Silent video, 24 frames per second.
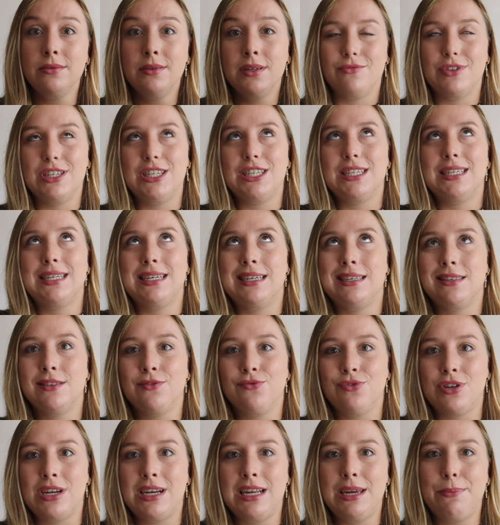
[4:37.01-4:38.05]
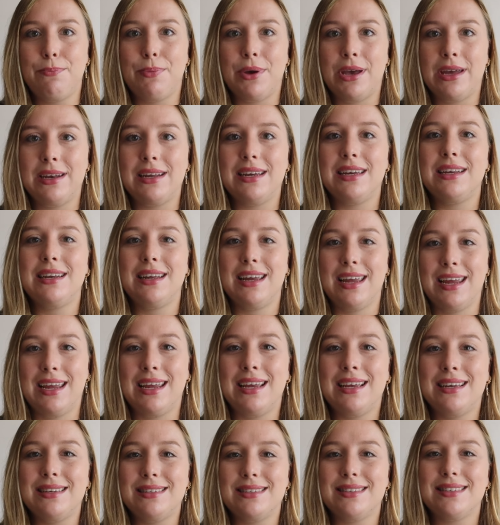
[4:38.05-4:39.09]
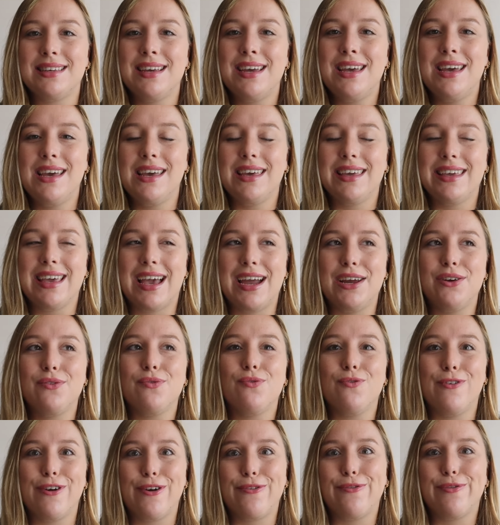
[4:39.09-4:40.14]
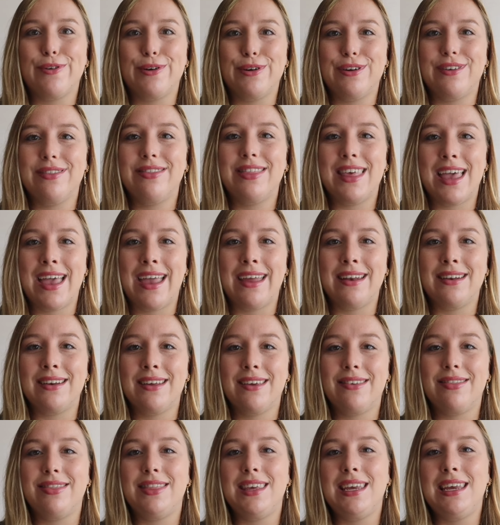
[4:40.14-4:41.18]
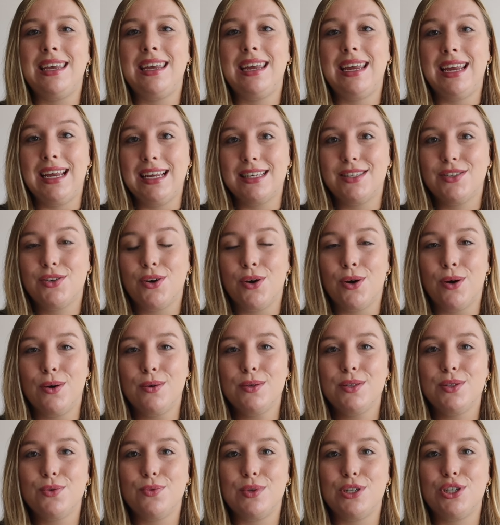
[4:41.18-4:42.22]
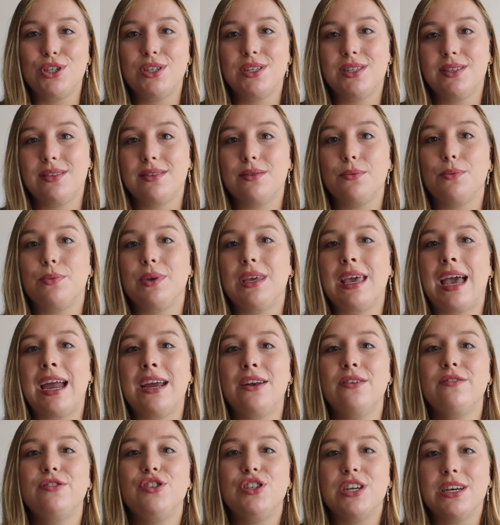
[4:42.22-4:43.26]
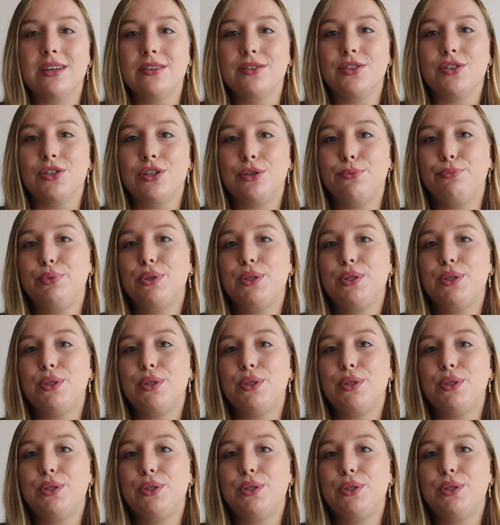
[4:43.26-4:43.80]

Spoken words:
which it isn't really, but it is kind of rougher than the east coast, which is kind of sheltered